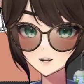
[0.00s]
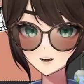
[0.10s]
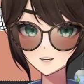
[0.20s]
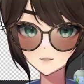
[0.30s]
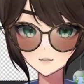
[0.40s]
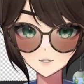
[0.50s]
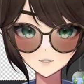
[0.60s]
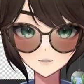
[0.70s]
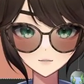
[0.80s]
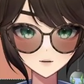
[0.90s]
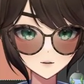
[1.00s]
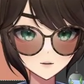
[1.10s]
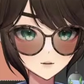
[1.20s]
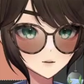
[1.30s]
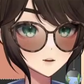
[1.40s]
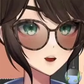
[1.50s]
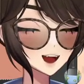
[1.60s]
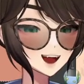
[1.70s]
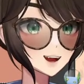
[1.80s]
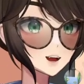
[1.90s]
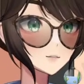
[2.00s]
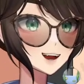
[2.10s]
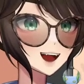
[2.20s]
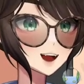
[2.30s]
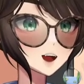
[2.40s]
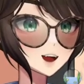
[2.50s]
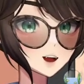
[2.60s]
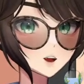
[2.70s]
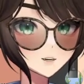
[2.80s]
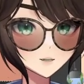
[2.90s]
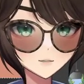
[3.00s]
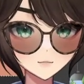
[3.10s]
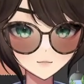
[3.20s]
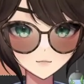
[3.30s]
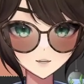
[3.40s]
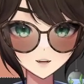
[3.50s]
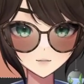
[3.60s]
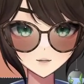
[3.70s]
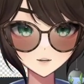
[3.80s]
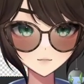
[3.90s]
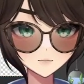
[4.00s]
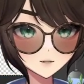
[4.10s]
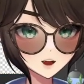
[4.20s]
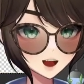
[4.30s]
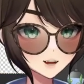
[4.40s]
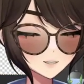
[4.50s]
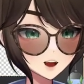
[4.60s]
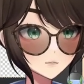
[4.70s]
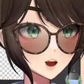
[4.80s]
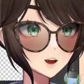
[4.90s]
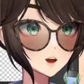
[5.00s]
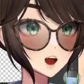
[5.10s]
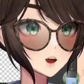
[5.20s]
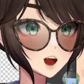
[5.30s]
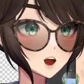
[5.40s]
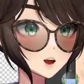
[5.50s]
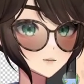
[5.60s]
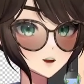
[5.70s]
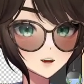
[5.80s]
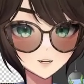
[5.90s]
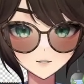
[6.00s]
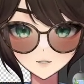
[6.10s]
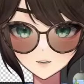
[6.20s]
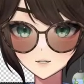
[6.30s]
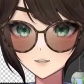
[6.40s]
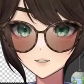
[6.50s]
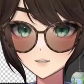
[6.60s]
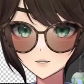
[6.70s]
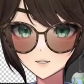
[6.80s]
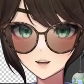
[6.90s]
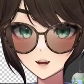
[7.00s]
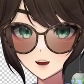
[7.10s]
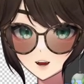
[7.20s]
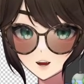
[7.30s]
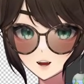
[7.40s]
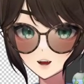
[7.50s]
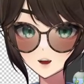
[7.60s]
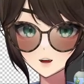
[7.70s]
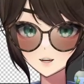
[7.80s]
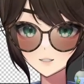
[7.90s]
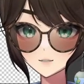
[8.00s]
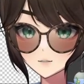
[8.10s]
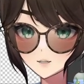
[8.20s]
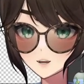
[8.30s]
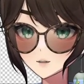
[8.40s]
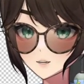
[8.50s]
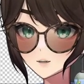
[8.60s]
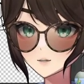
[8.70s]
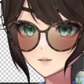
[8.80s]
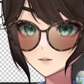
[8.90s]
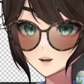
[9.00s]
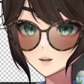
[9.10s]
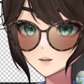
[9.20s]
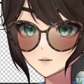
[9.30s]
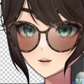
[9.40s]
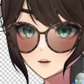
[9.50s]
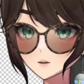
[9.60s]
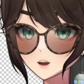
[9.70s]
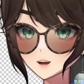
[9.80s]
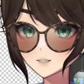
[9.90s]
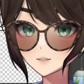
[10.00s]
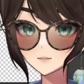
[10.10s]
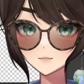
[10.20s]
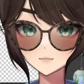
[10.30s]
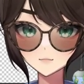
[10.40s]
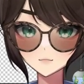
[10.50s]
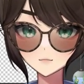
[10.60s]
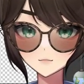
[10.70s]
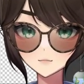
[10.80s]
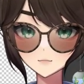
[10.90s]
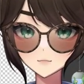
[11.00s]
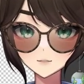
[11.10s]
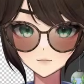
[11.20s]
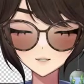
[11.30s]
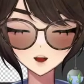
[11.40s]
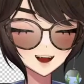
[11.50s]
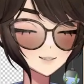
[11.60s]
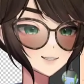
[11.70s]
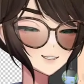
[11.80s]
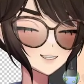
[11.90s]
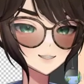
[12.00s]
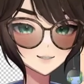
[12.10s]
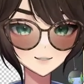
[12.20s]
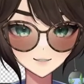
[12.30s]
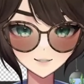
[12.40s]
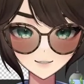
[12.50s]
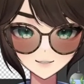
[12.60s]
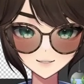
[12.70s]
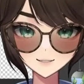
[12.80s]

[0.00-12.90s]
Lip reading: Like this, but then I can't, like, I'm gonna lose the line art if I do that on the line art layer. That's usually why when you do art, you keep the line art like super separate from everything else.